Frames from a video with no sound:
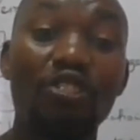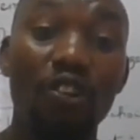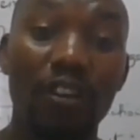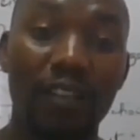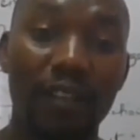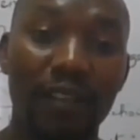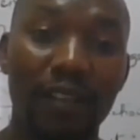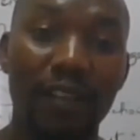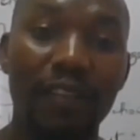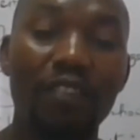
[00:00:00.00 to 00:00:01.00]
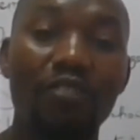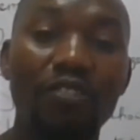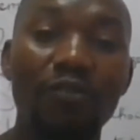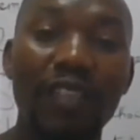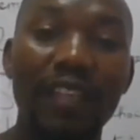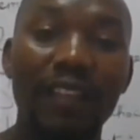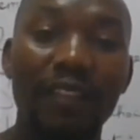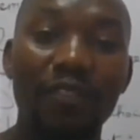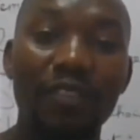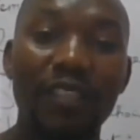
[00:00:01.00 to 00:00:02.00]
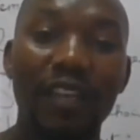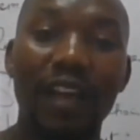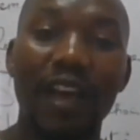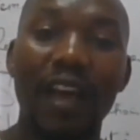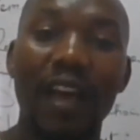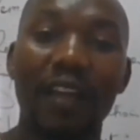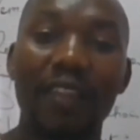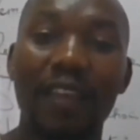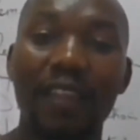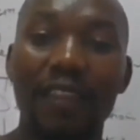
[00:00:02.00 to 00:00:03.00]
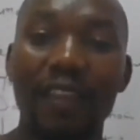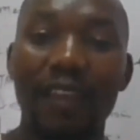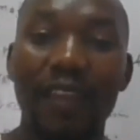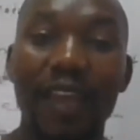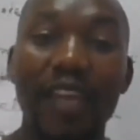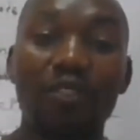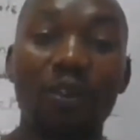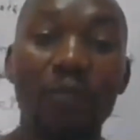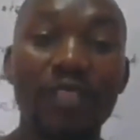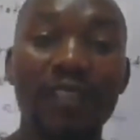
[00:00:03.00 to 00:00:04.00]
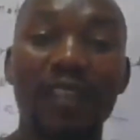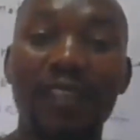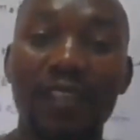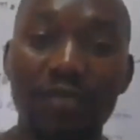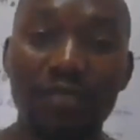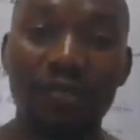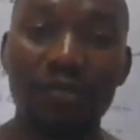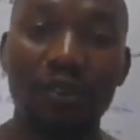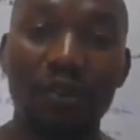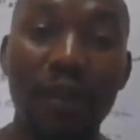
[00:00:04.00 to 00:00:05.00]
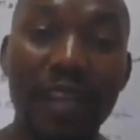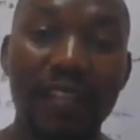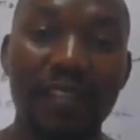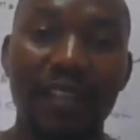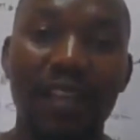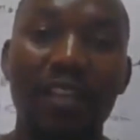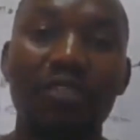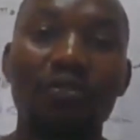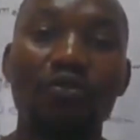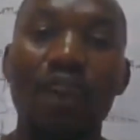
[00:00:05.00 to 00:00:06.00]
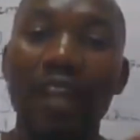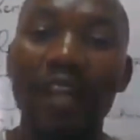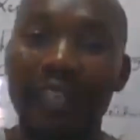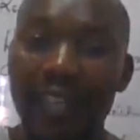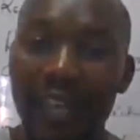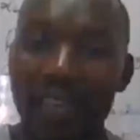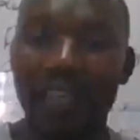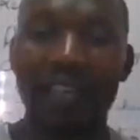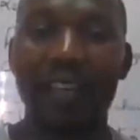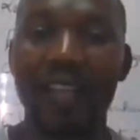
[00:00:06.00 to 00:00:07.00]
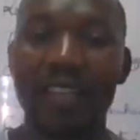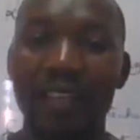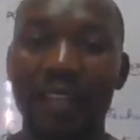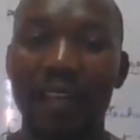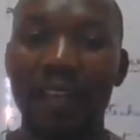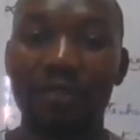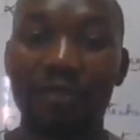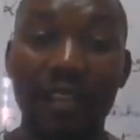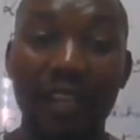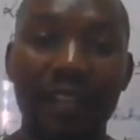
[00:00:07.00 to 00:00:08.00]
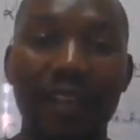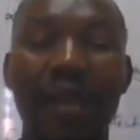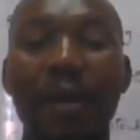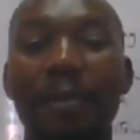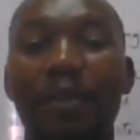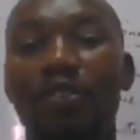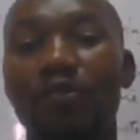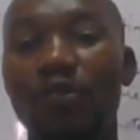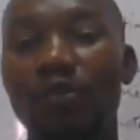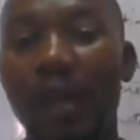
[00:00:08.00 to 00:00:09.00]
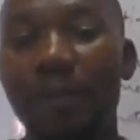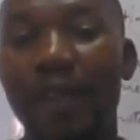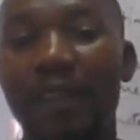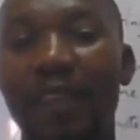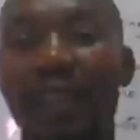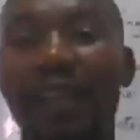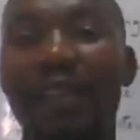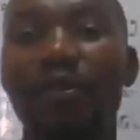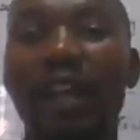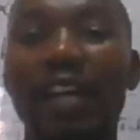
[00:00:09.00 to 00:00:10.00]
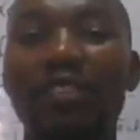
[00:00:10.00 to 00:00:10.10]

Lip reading: drone. They are not using those the helicopters that they used to use or planes to go and attack Ukraine. Because what will happen, they would